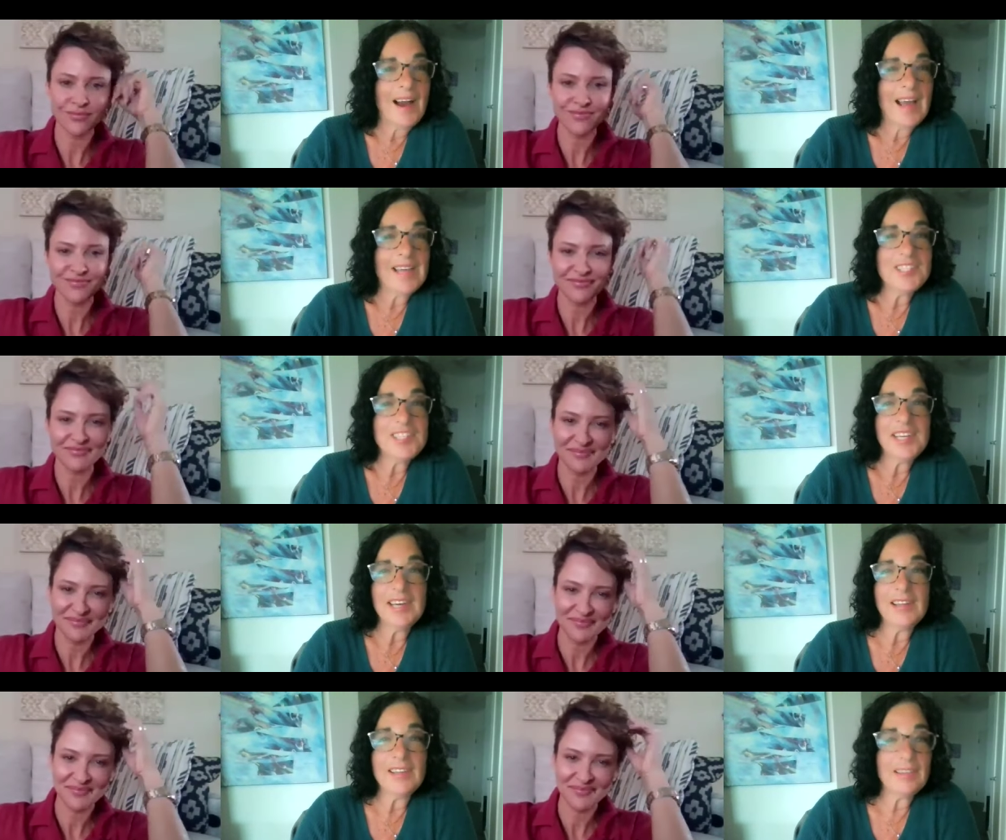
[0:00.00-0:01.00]
Speaker 1: Hi,
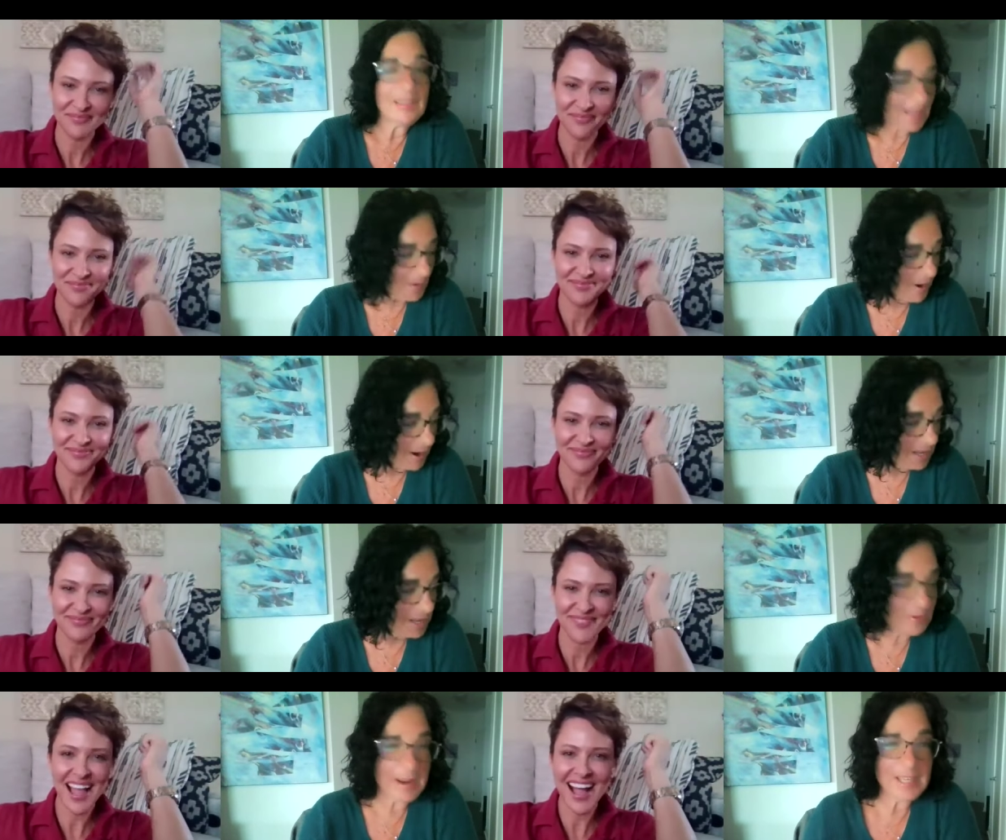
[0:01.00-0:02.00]
Jill. How
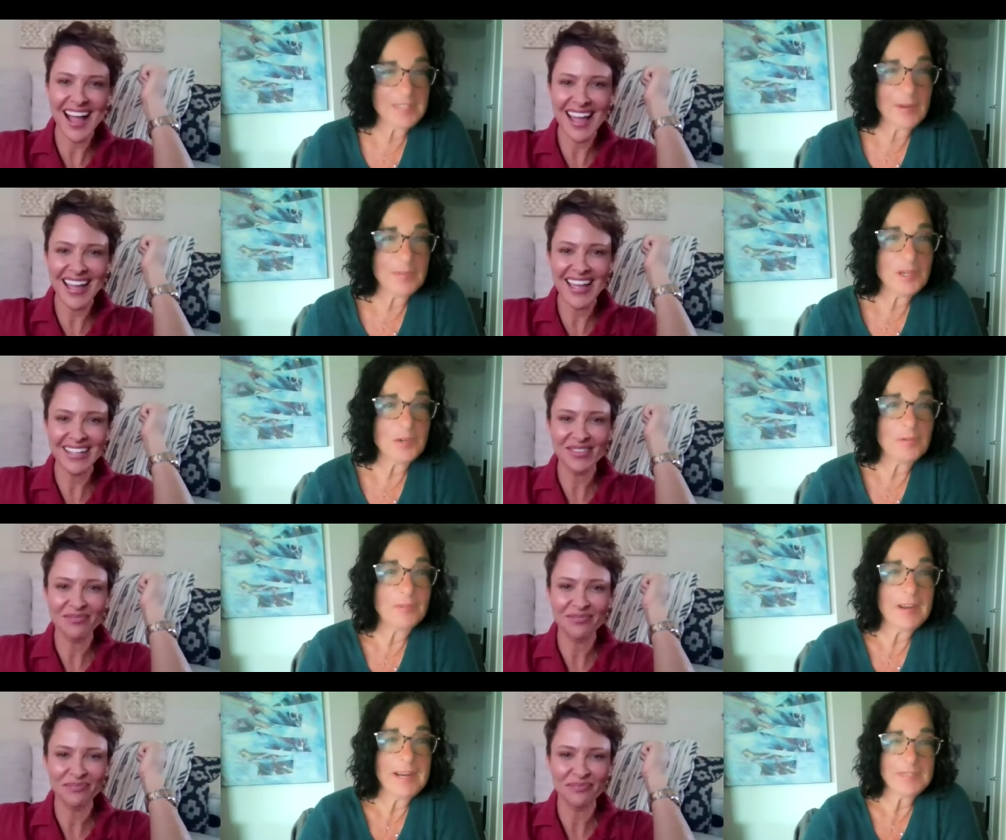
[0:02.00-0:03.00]
are you? Greetings Hi.
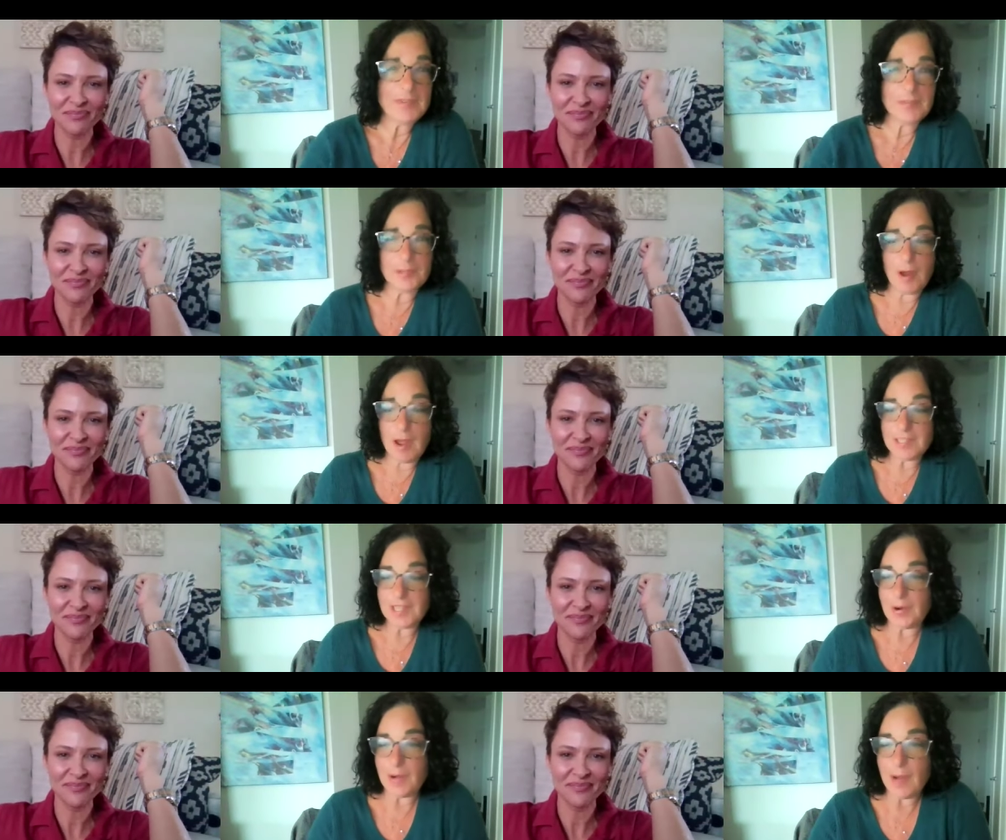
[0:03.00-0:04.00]
from greetings from
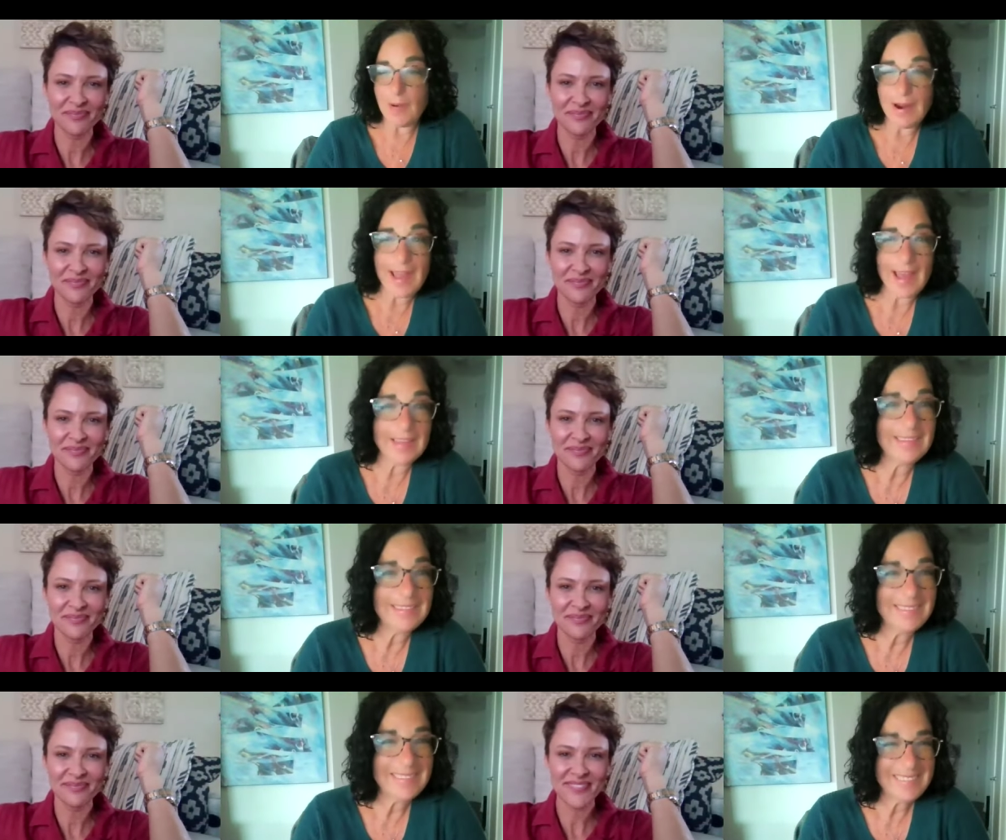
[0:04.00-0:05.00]
Toronto. How are
Speaker 2: you?
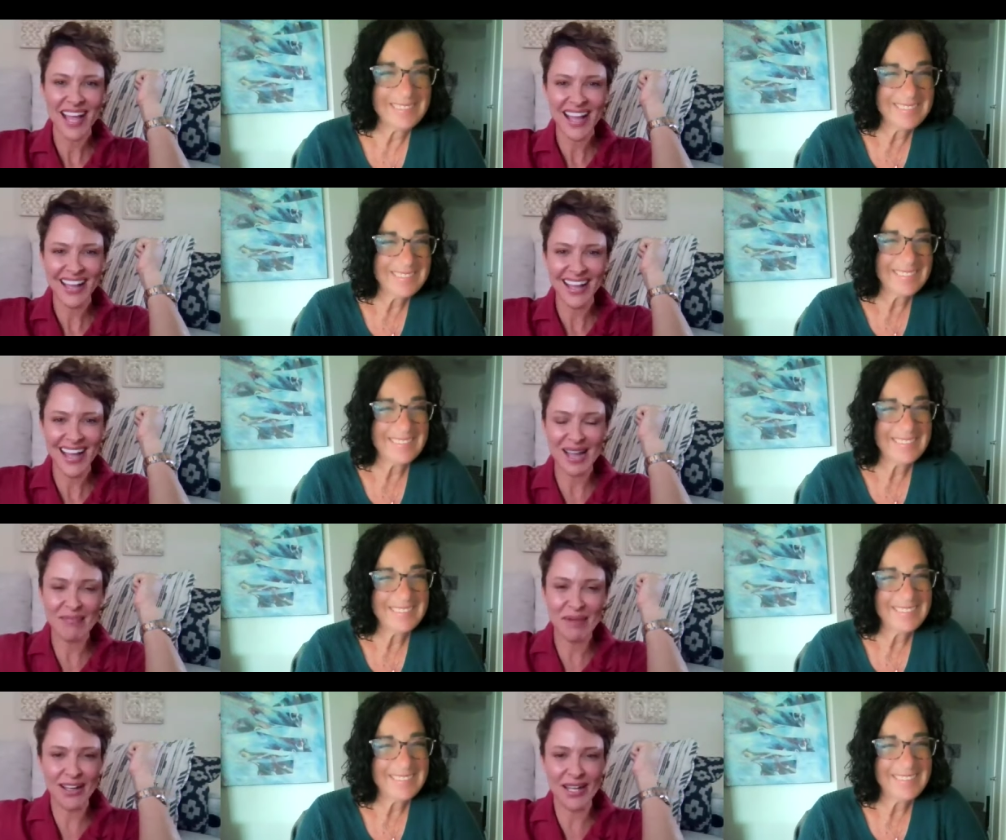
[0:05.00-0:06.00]

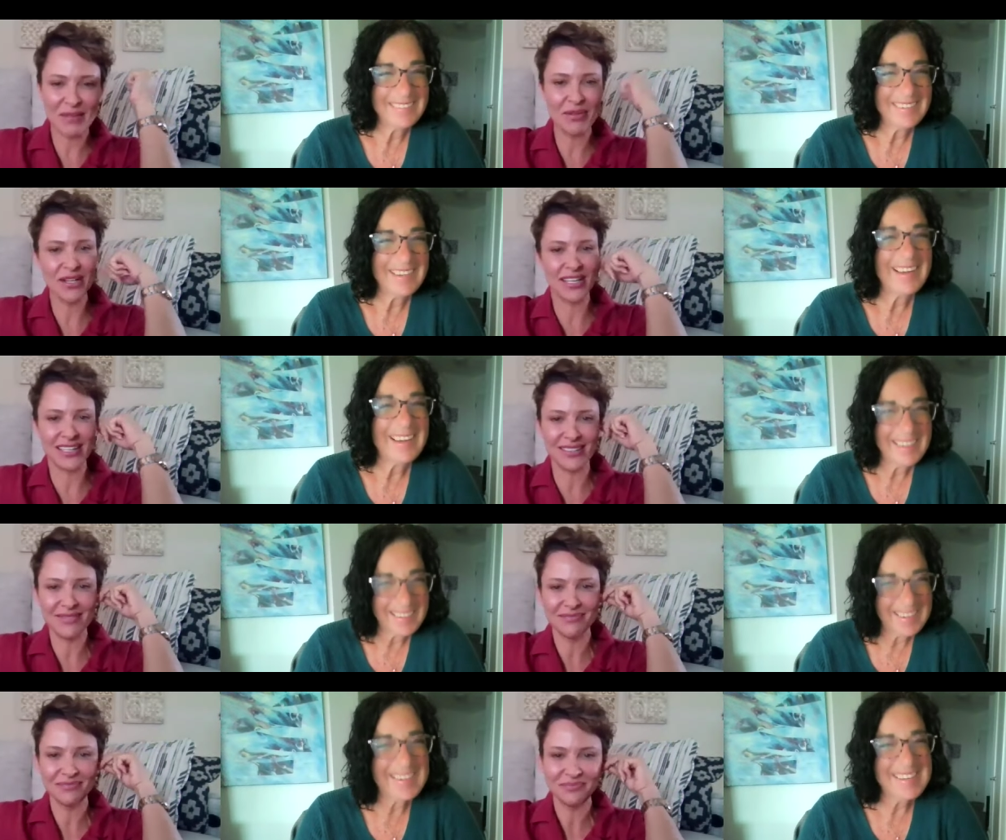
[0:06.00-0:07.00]
Hi, Bonnie. I'm
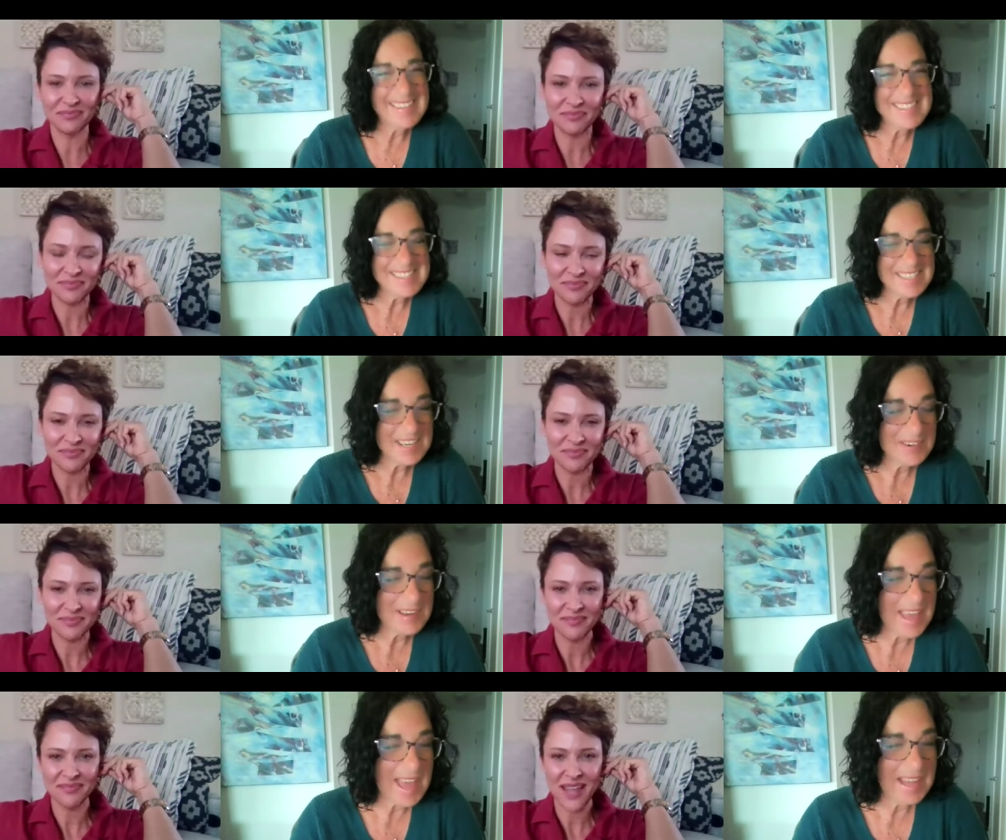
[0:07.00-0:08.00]
good. Good to see
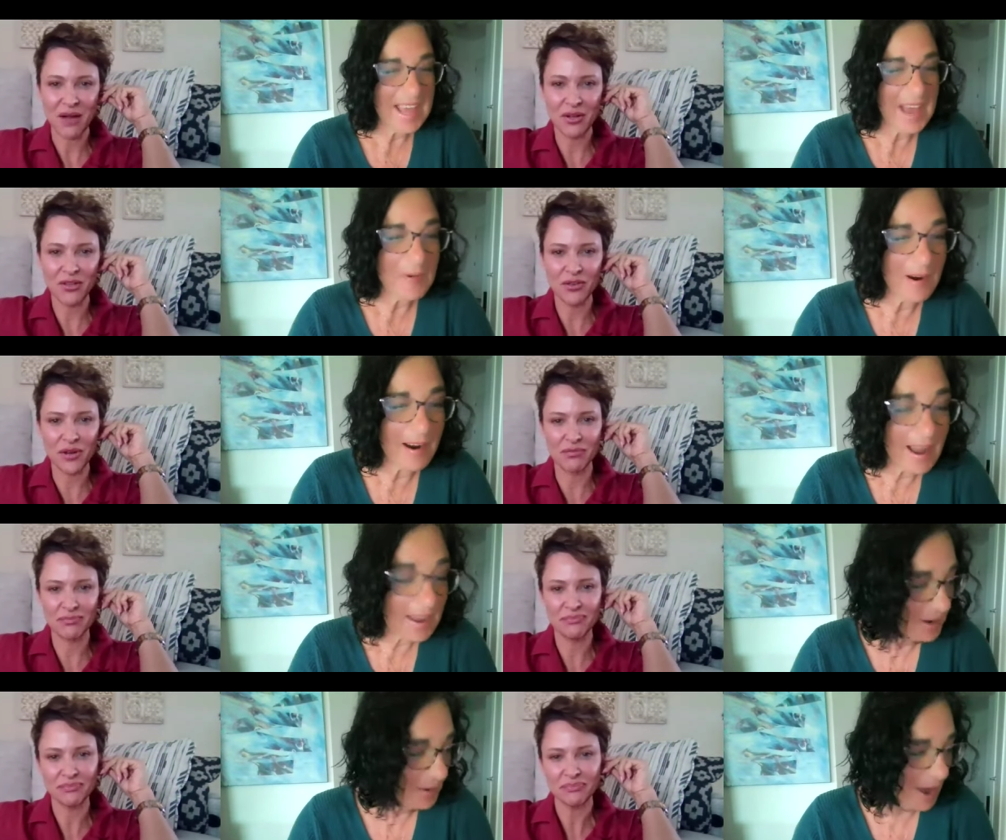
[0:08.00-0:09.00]
you
Speaker 1: again. Hope how you
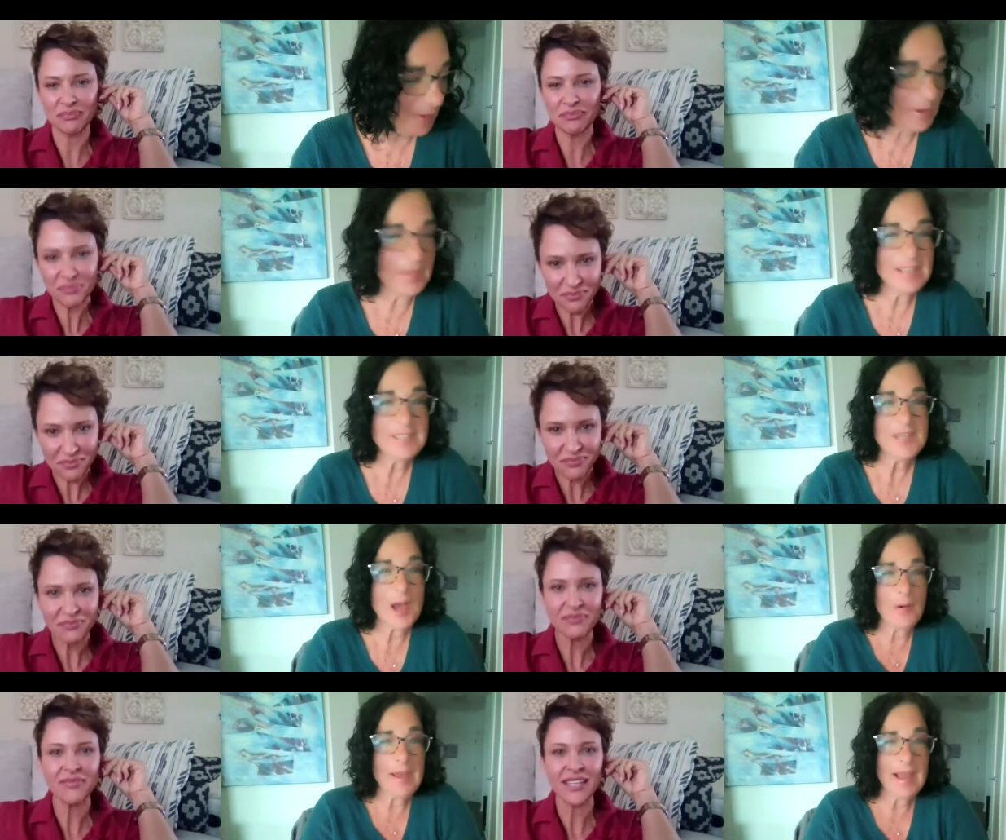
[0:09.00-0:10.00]
are you know? How are
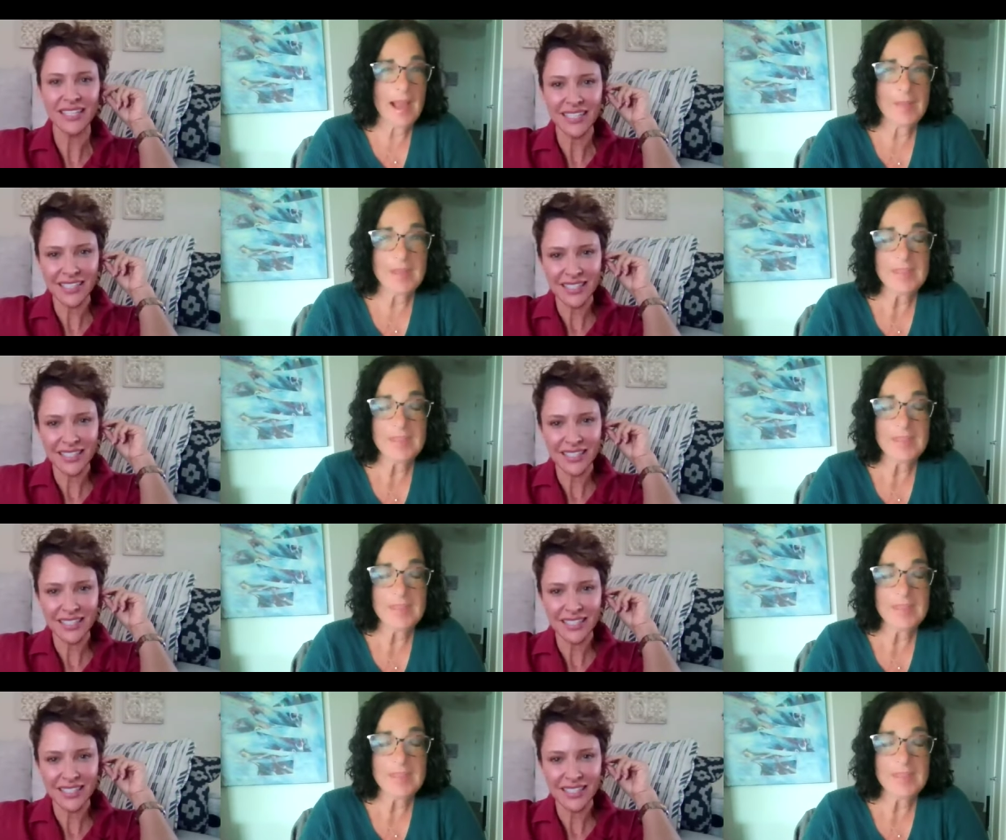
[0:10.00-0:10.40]
things going? I